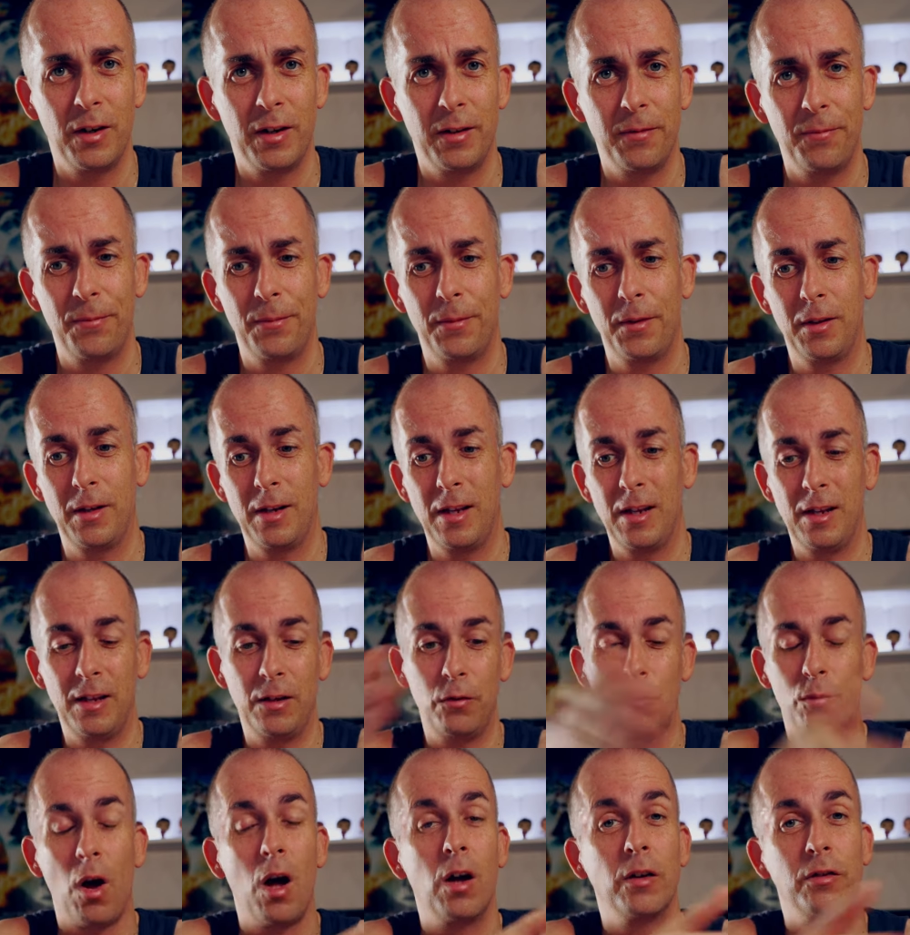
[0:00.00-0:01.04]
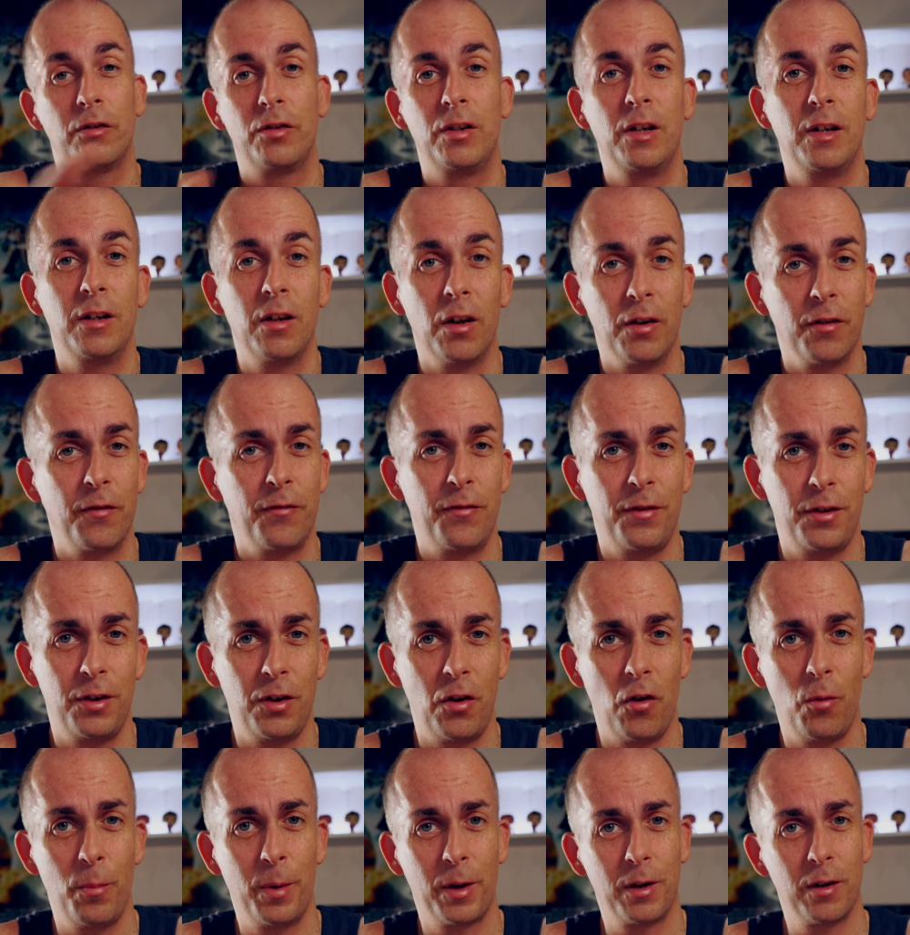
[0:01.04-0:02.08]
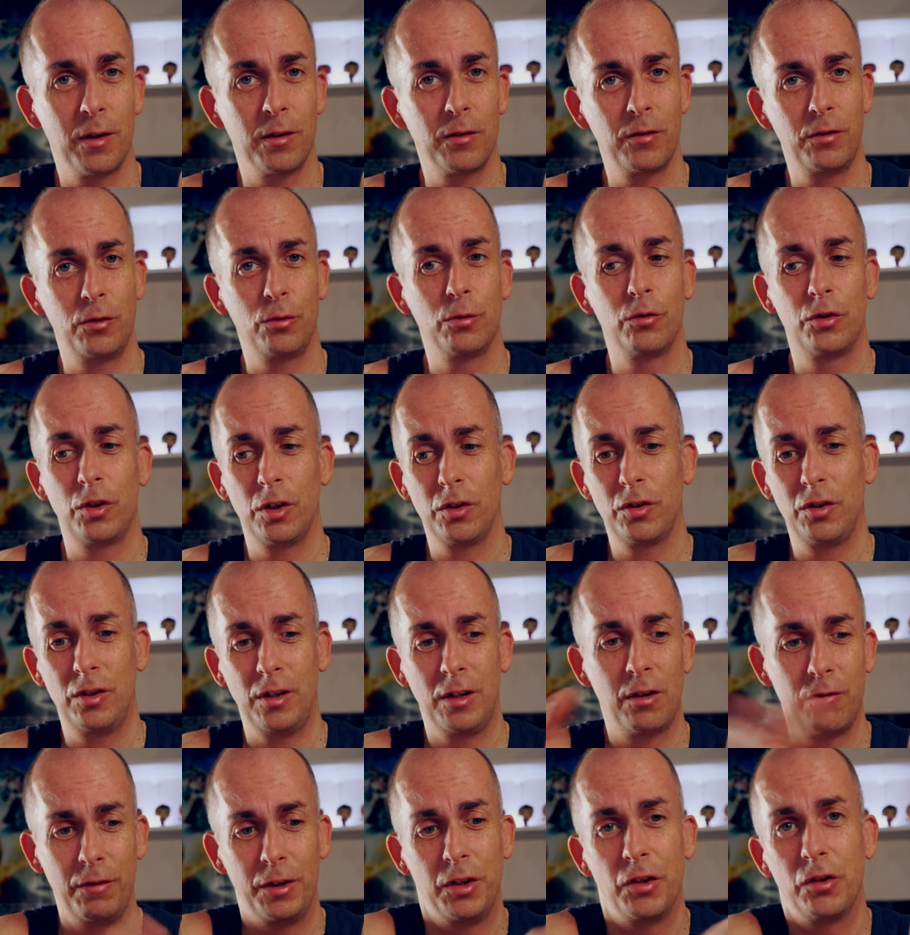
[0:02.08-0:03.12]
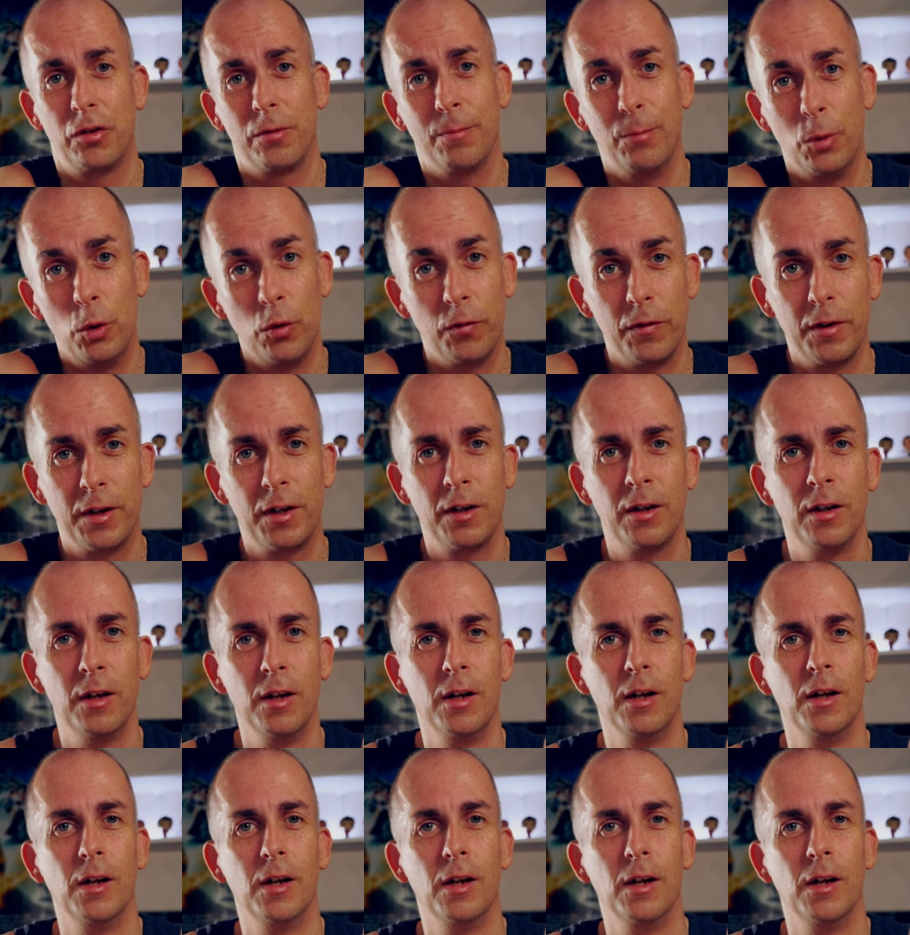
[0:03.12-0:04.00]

And you can't see it on a video because you'll just see creatures moving.